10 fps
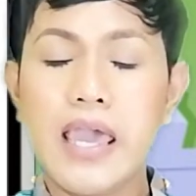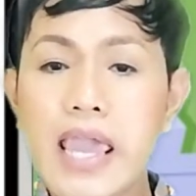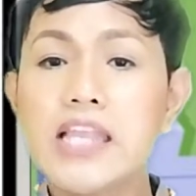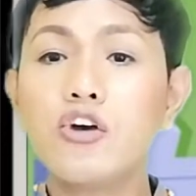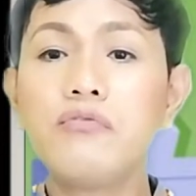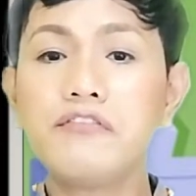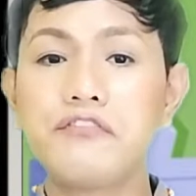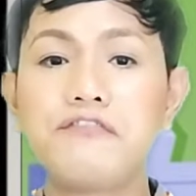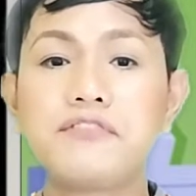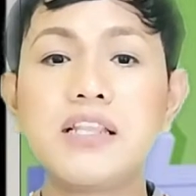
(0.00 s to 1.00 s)

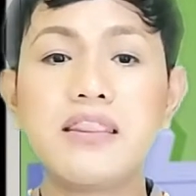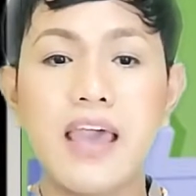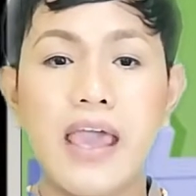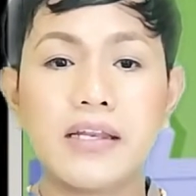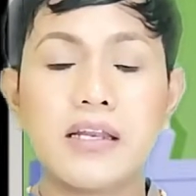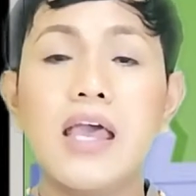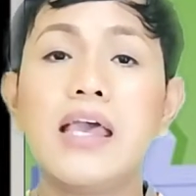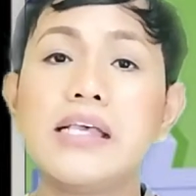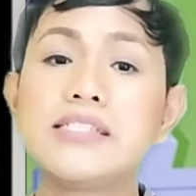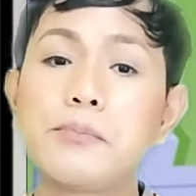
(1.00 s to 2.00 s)
8/15 then
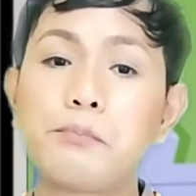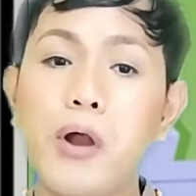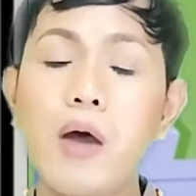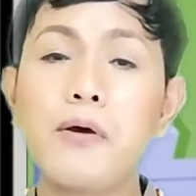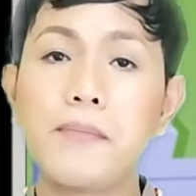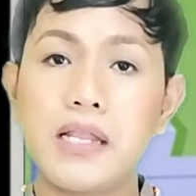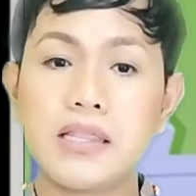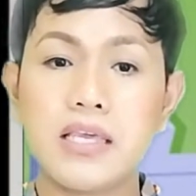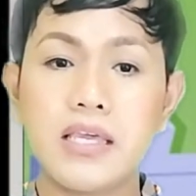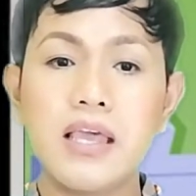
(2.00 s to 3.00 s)
is the
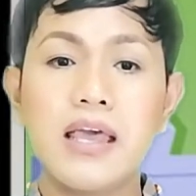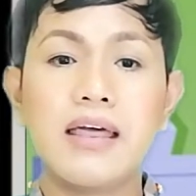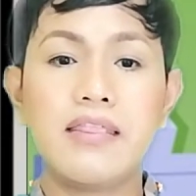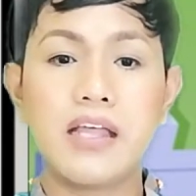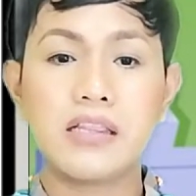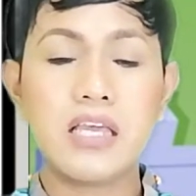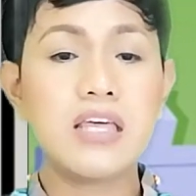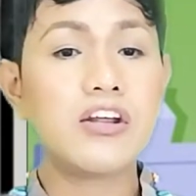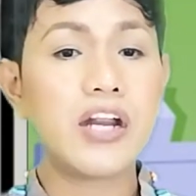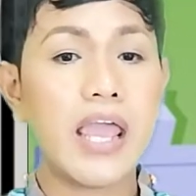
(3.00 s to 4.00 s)
probability that
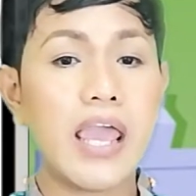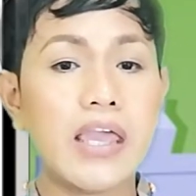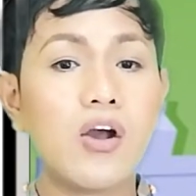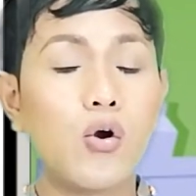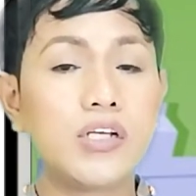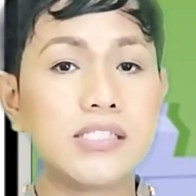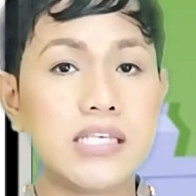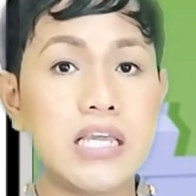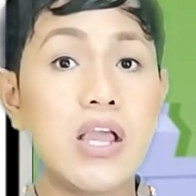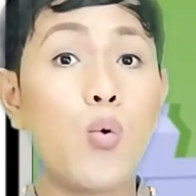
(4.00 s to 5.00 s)
either A or
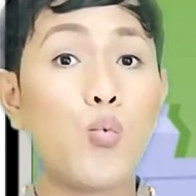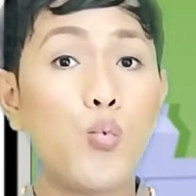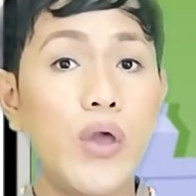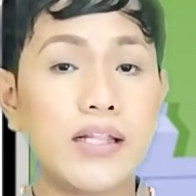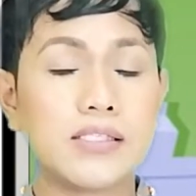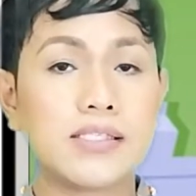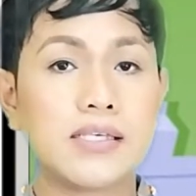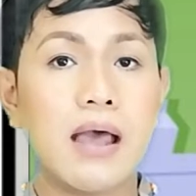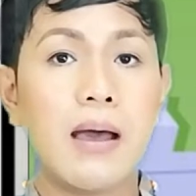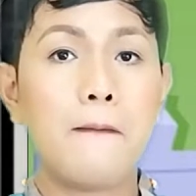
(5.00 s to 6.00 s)
C
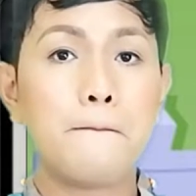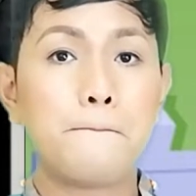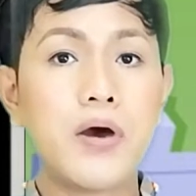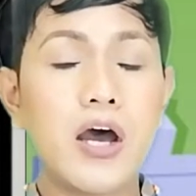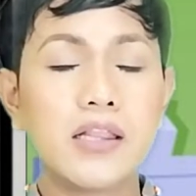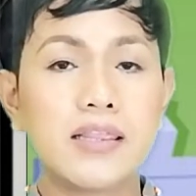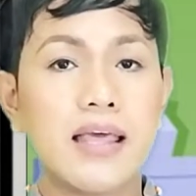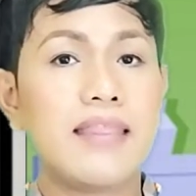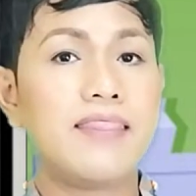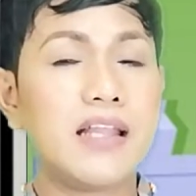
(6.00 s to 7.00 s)
wins.
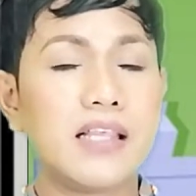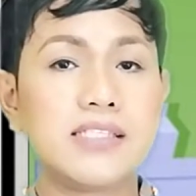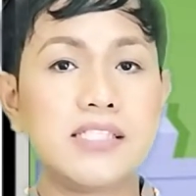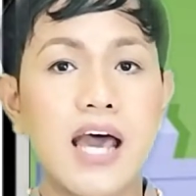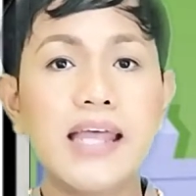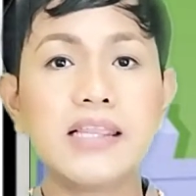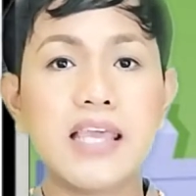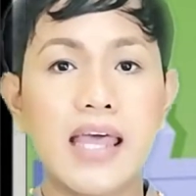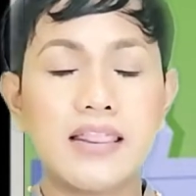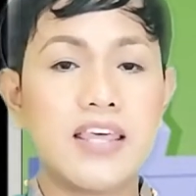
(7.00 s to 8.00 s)
But that is not
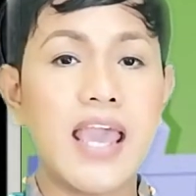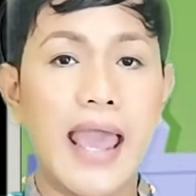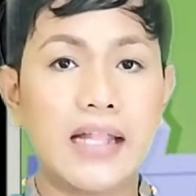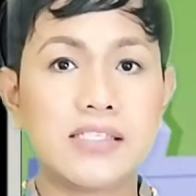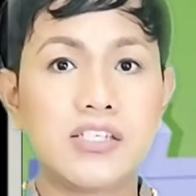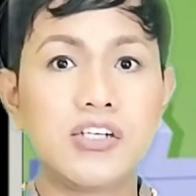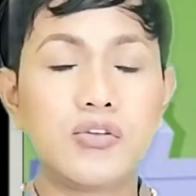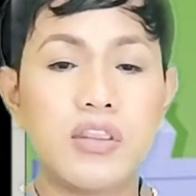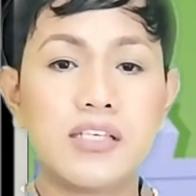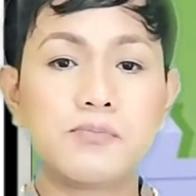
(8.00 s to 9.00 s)
yet the answer
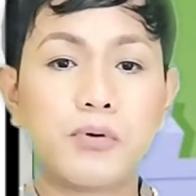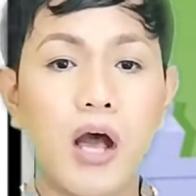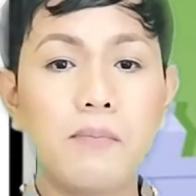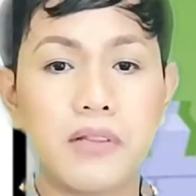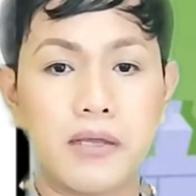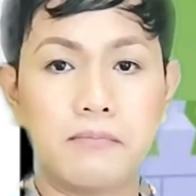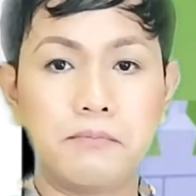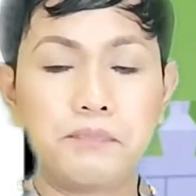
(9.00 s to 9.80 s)
to this problem.